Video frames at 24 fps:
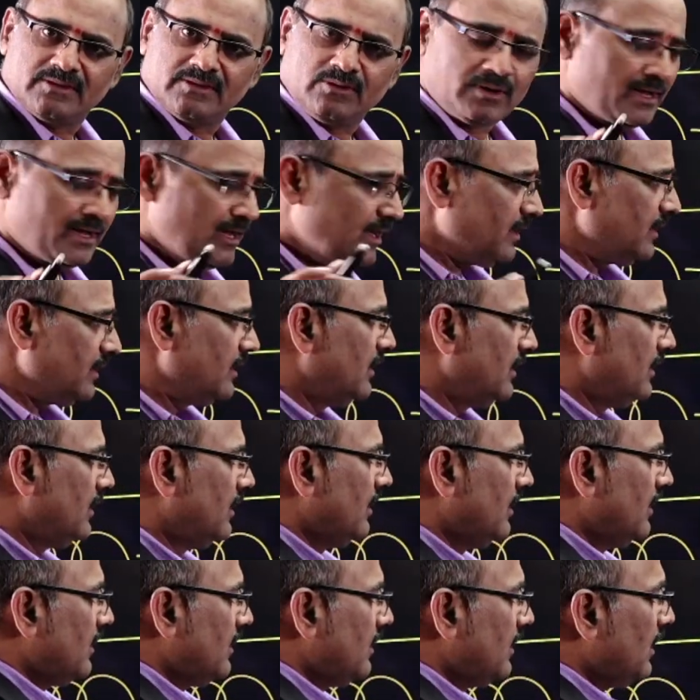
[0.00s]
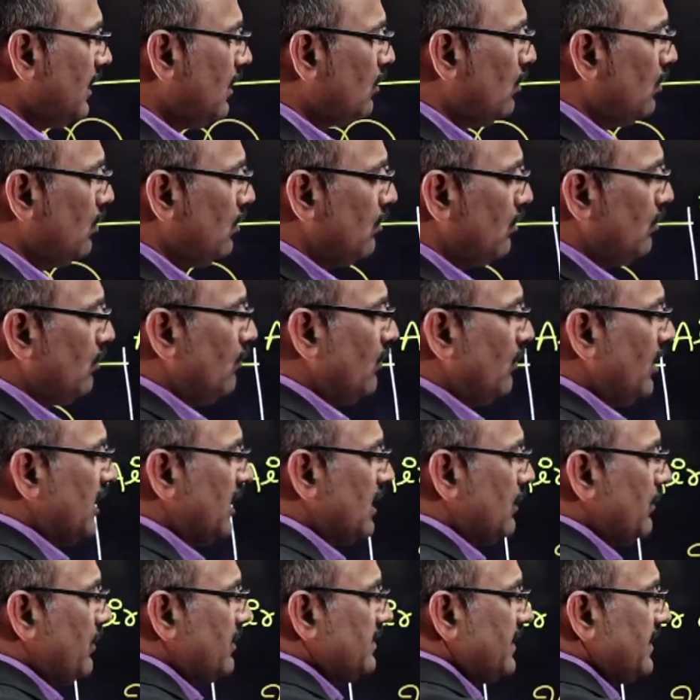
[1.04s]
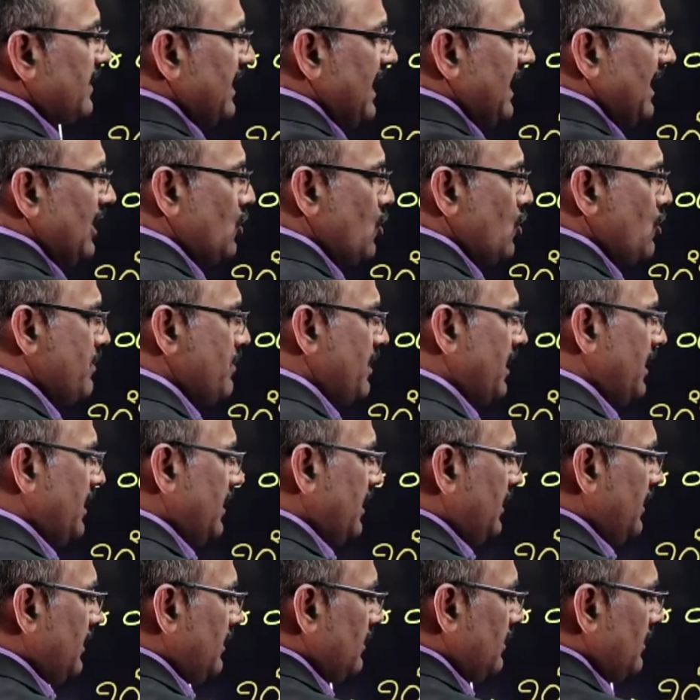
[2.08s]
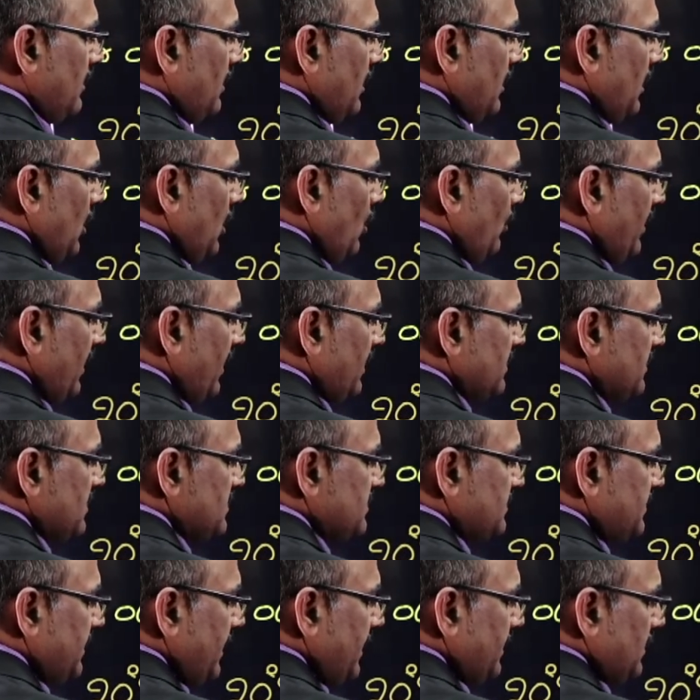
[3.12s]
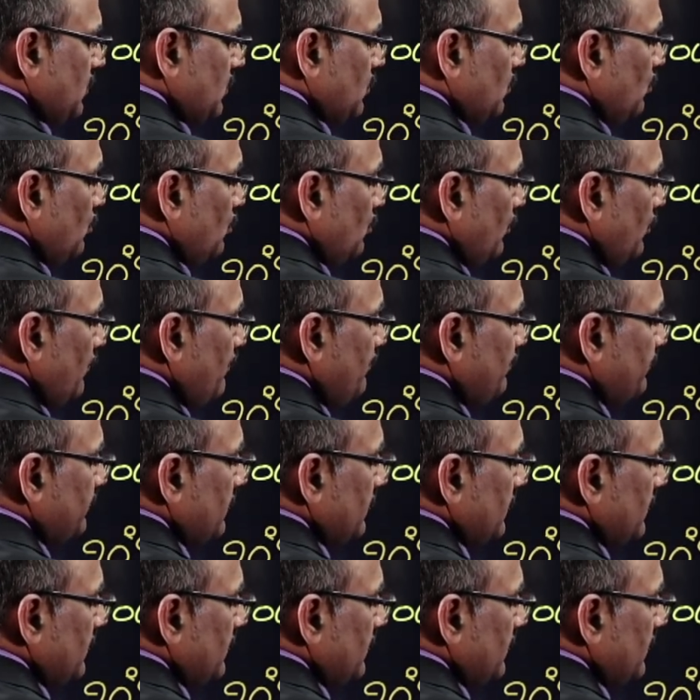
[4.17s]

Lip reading: Okay. Now, what about the relative humidity? Look at the state 2.